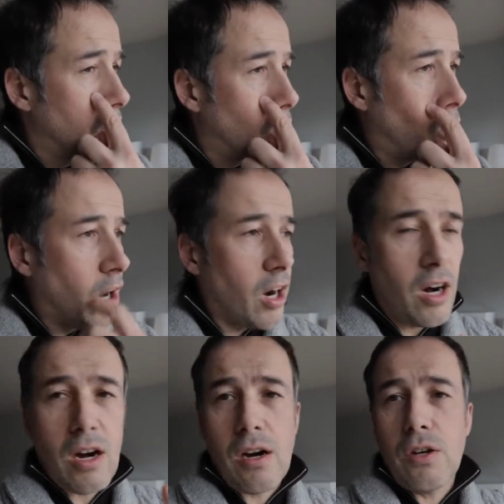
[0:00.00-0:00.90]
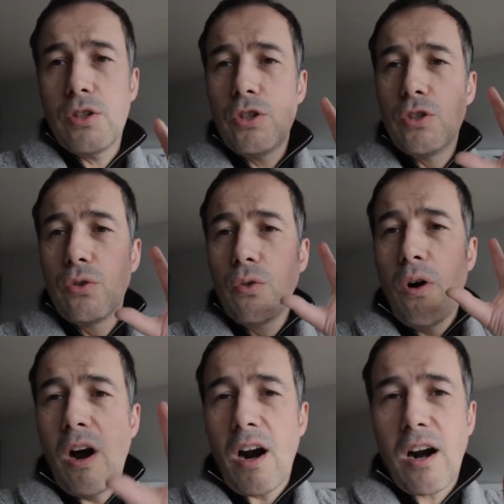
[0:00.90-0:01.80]
where
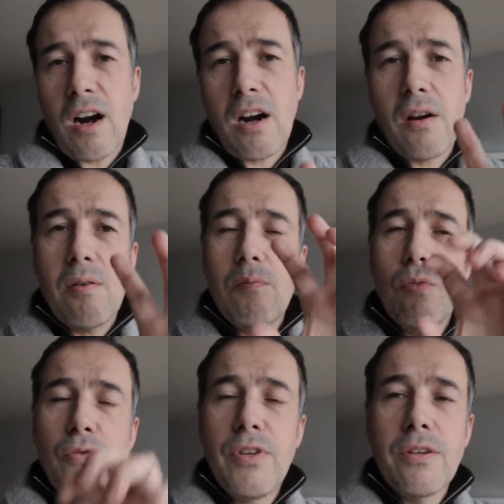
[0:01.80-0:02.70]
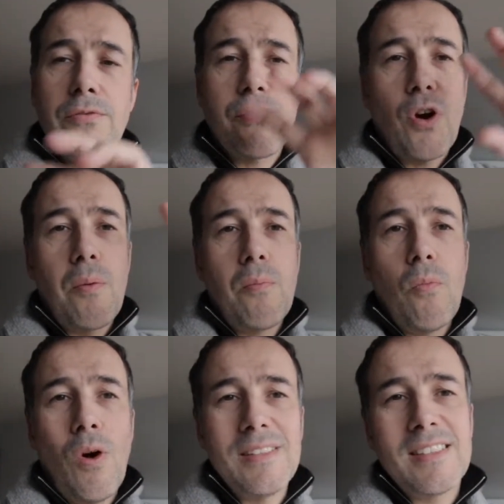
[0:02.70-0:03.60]
you are moving
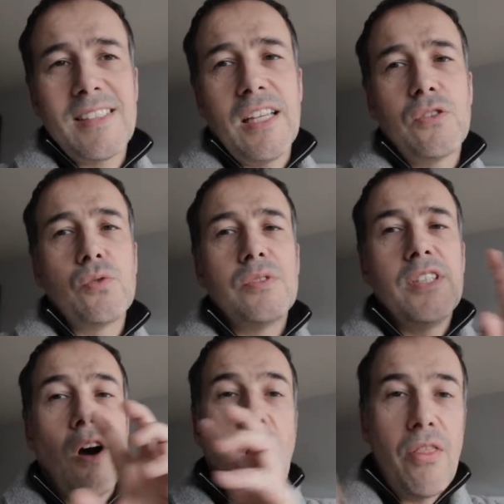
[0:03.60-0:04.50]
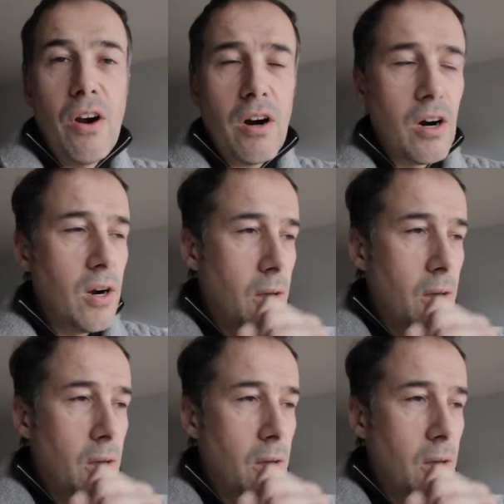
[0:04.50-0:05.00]
from one state to the other.